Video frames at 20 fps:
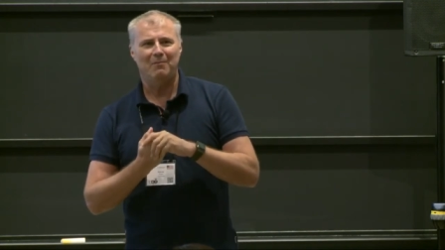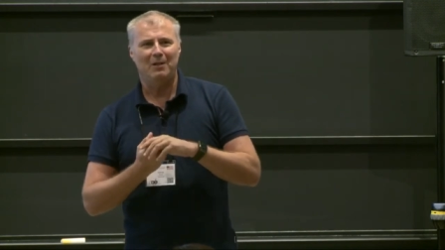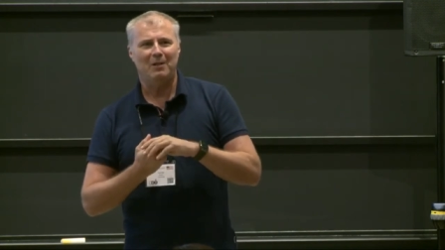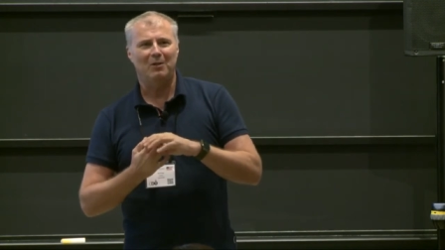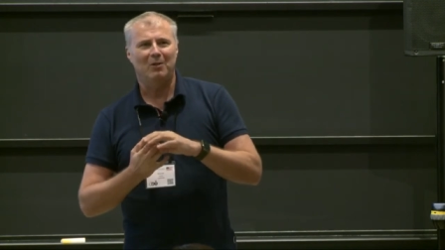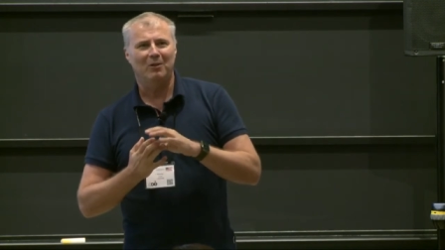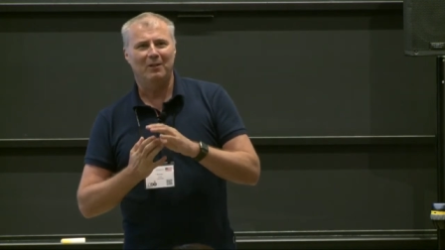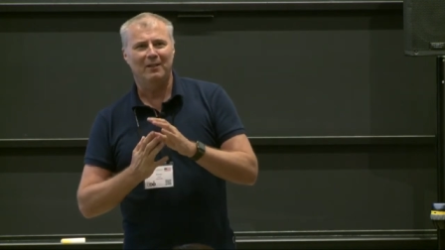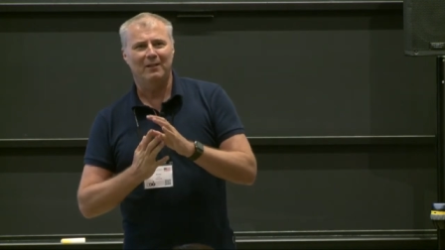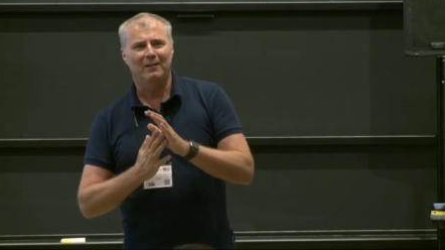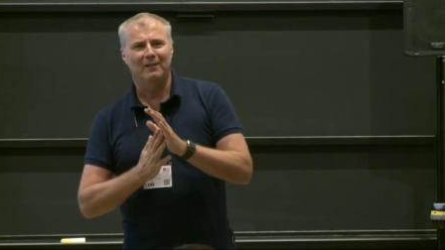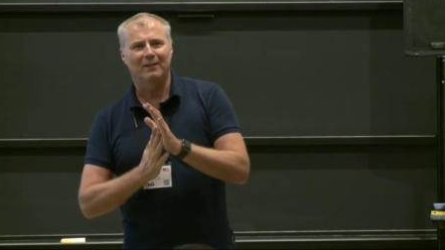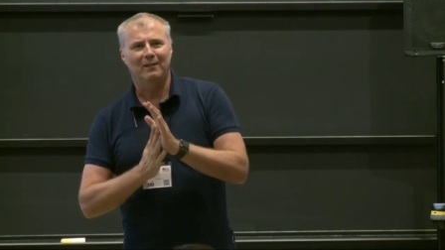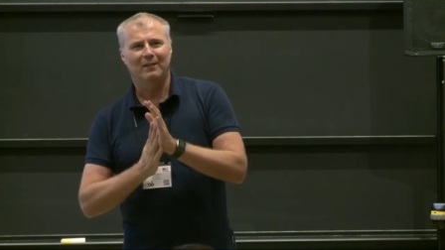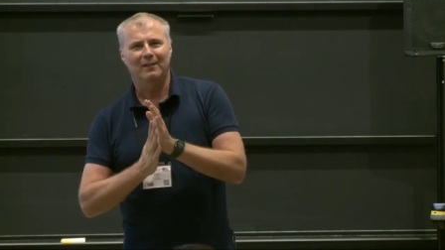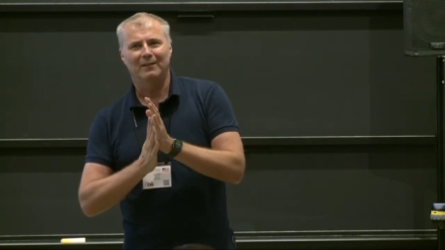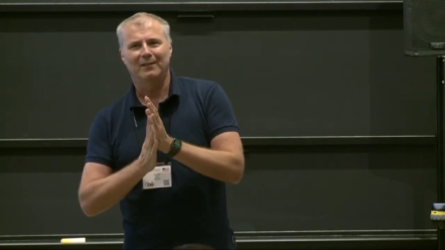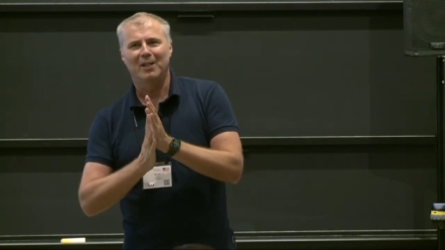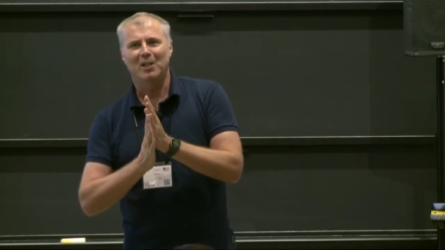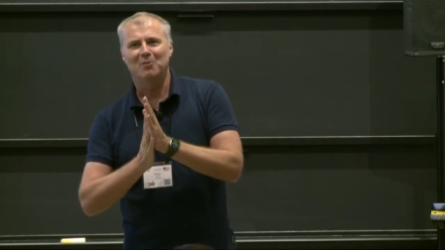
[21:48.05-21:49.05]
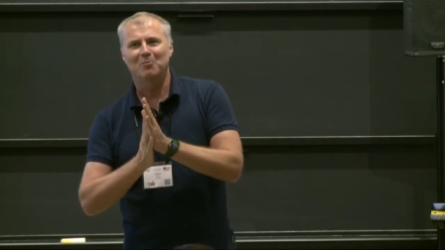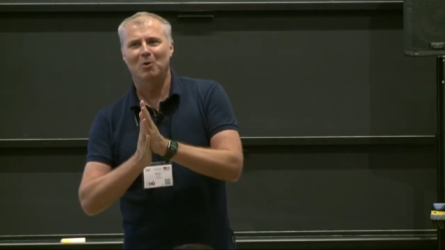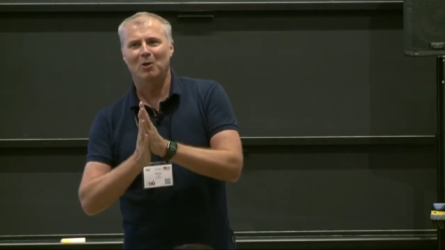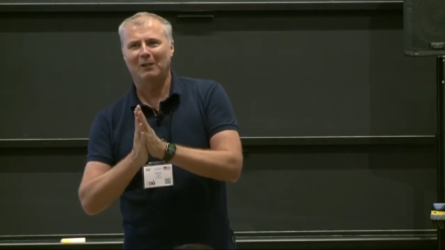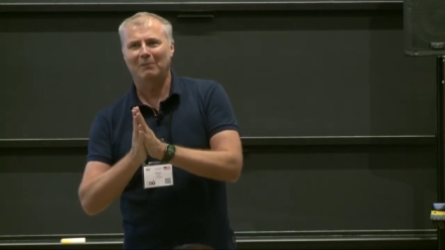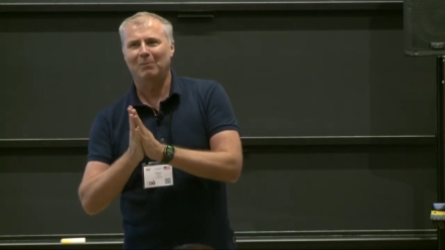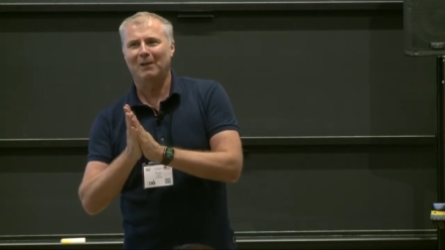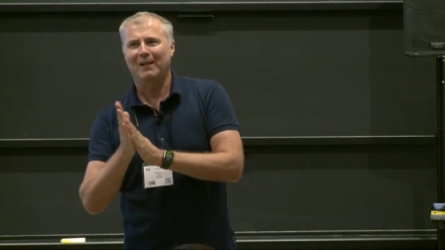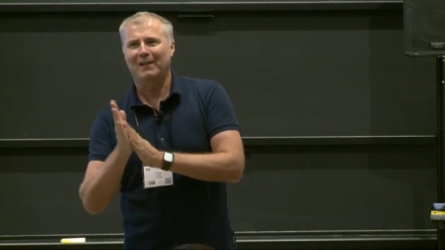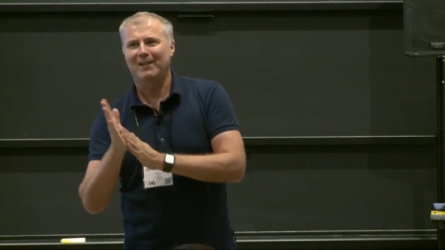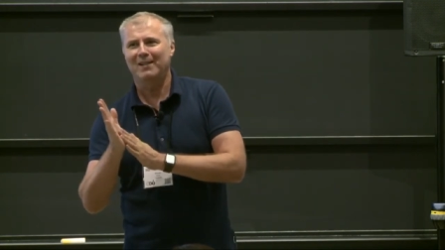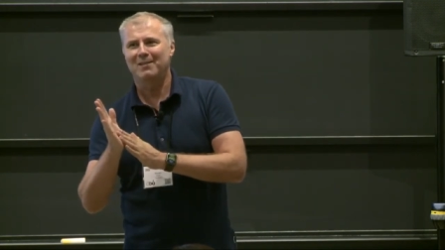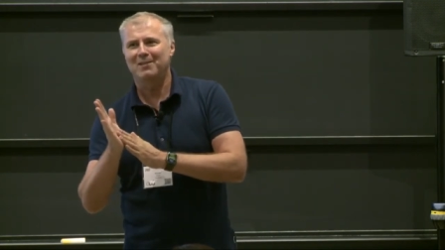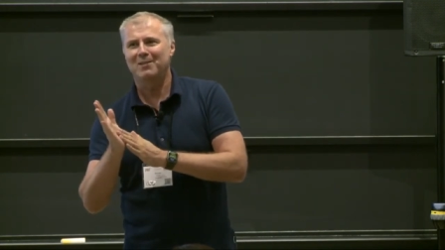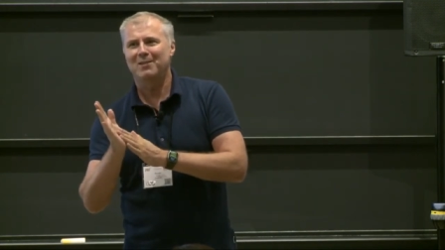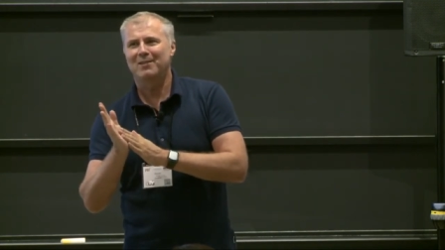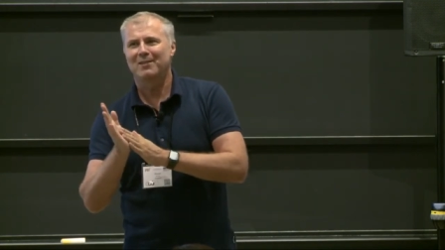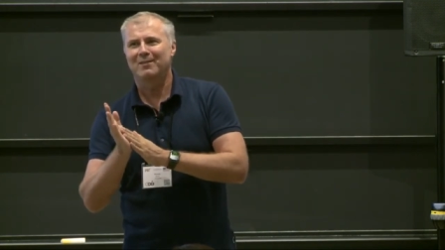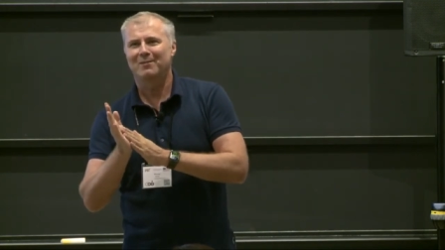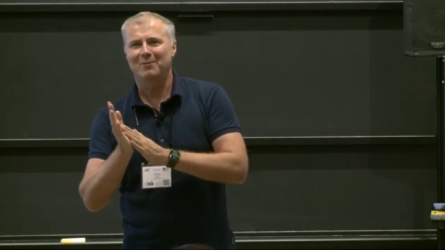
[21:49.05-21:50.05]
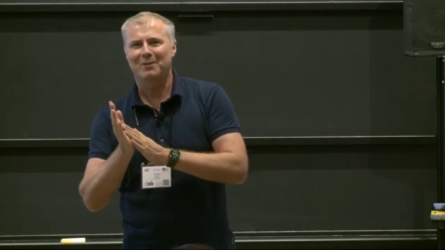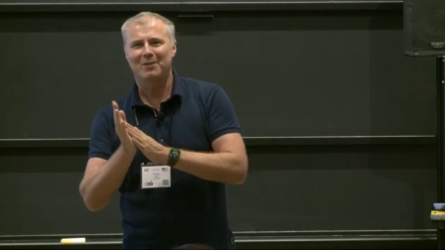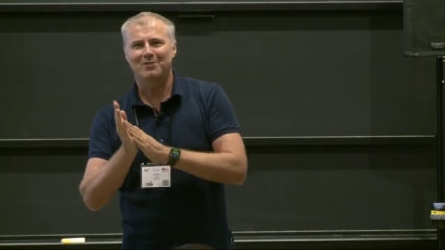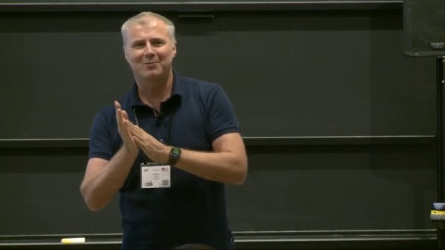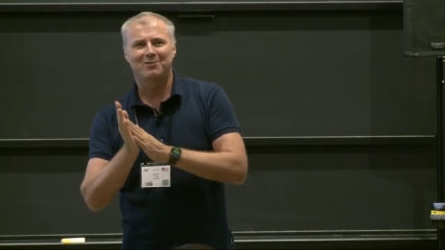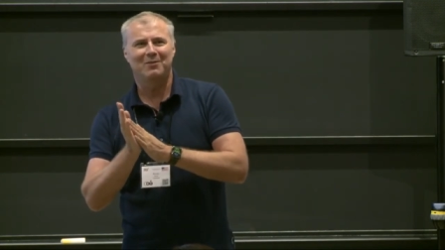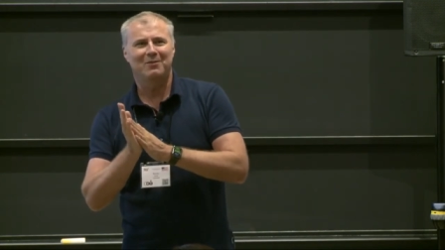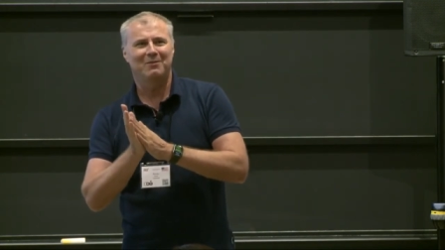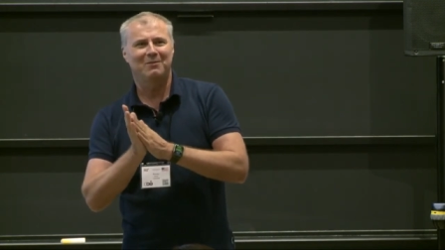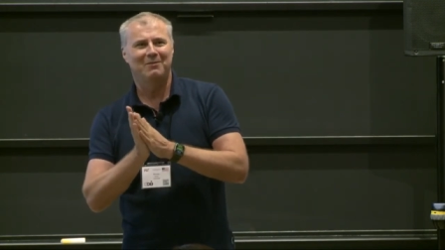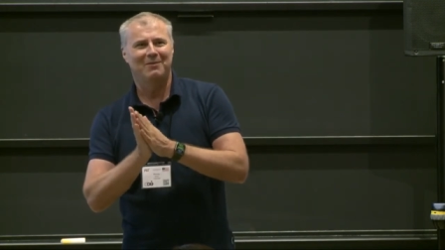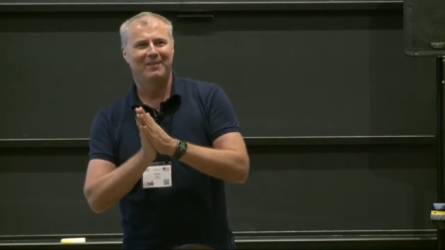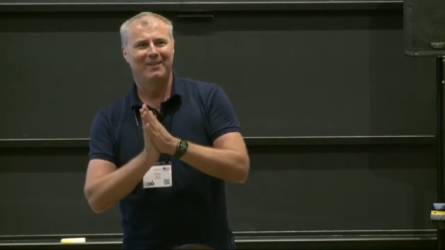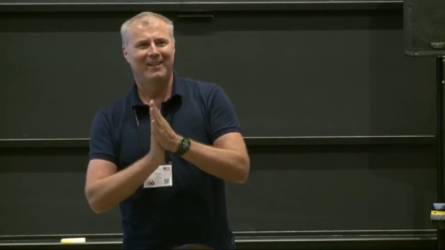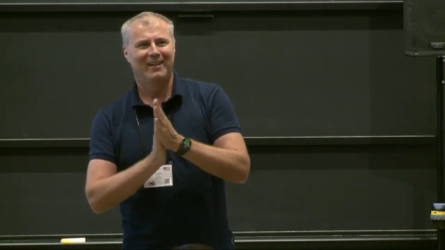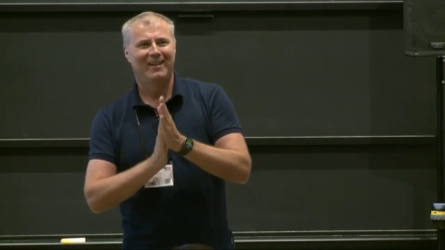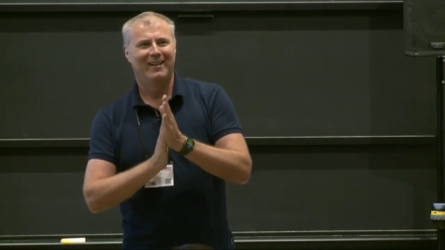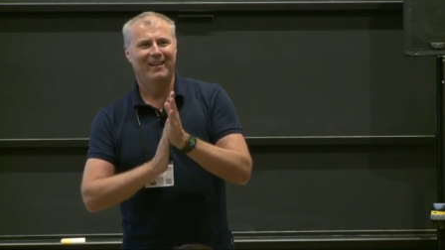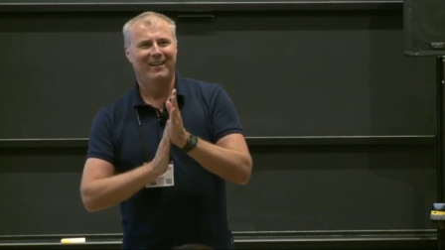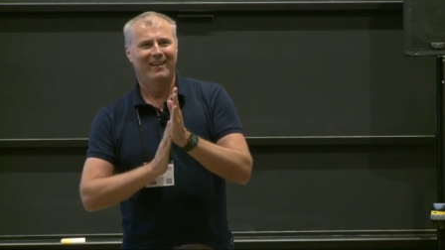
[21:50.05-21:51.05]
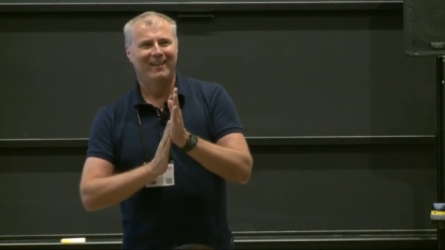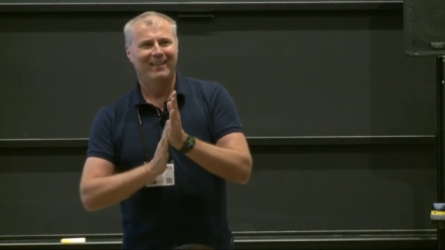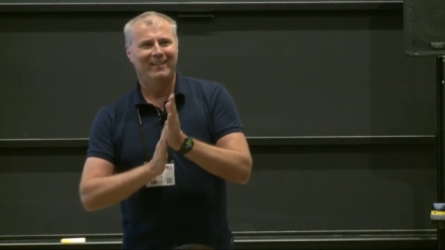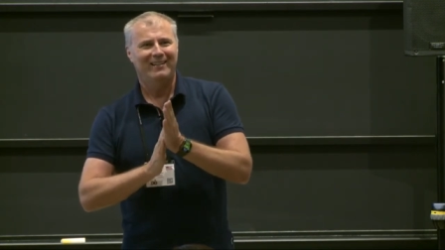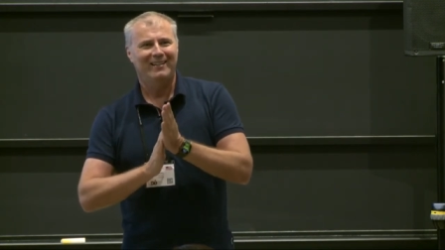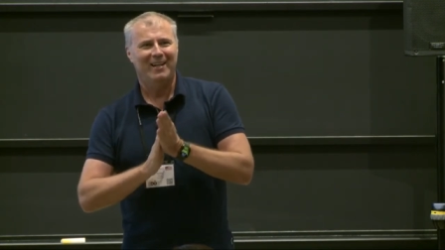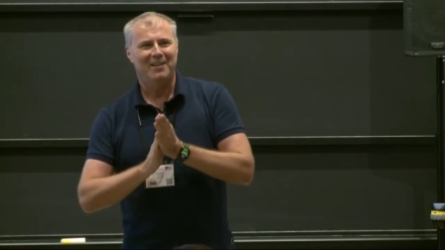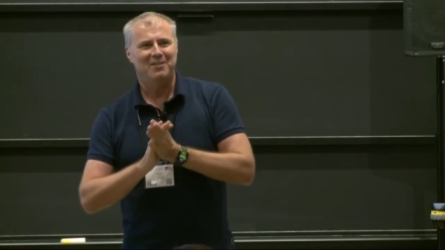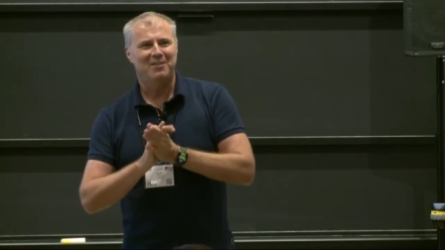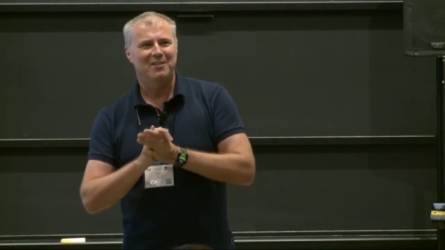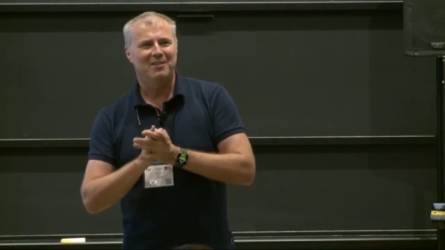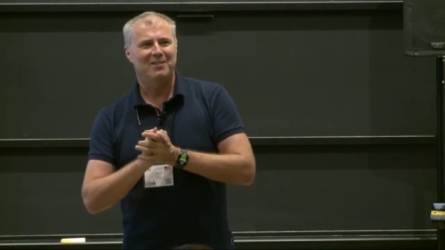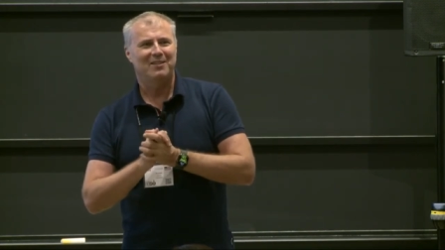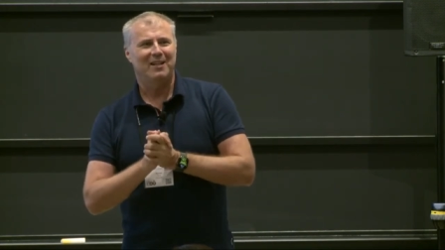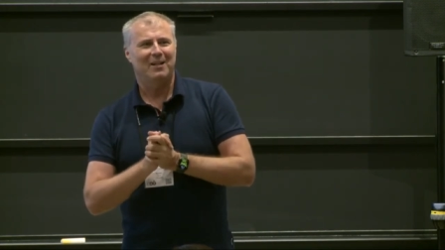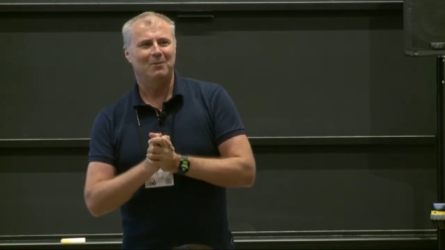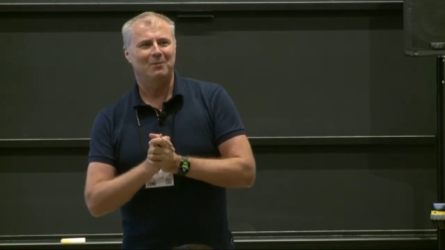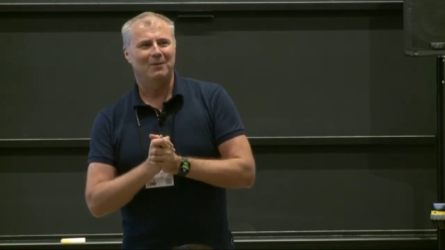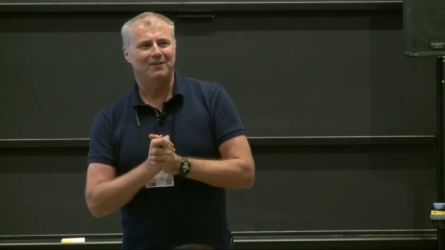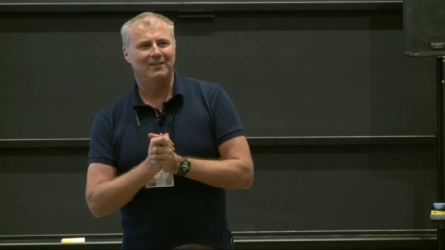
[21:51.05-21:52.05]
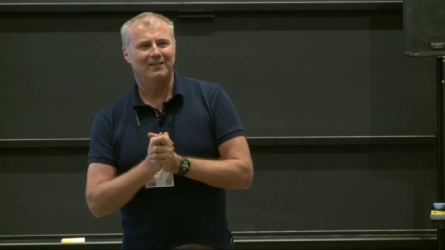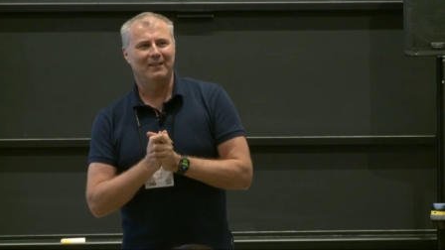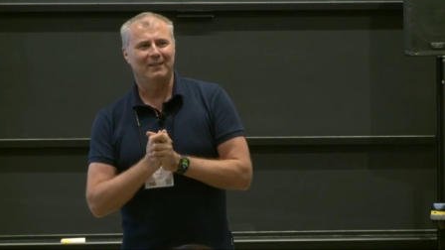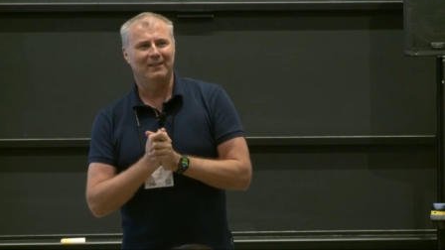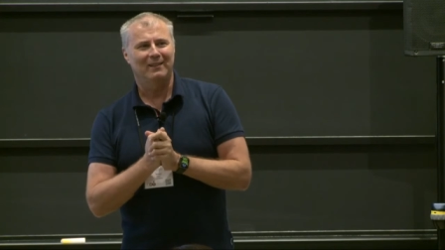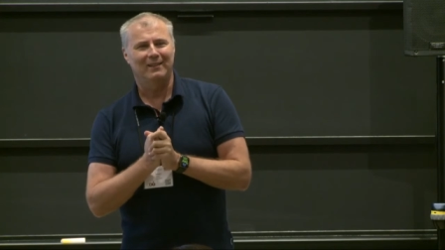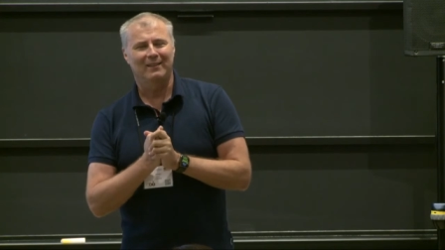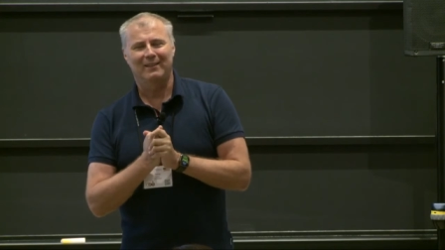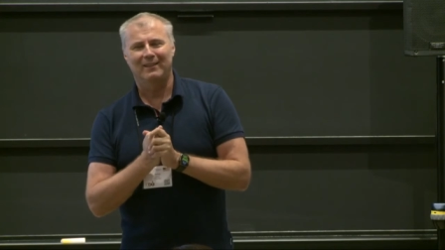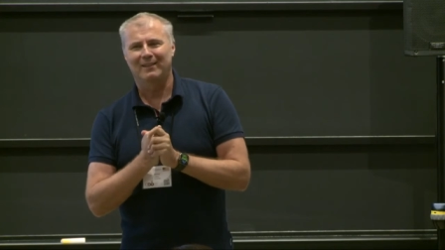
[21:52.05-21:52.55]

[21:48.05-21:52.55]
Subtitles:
We call it dashboard plugins, which doesn't sound like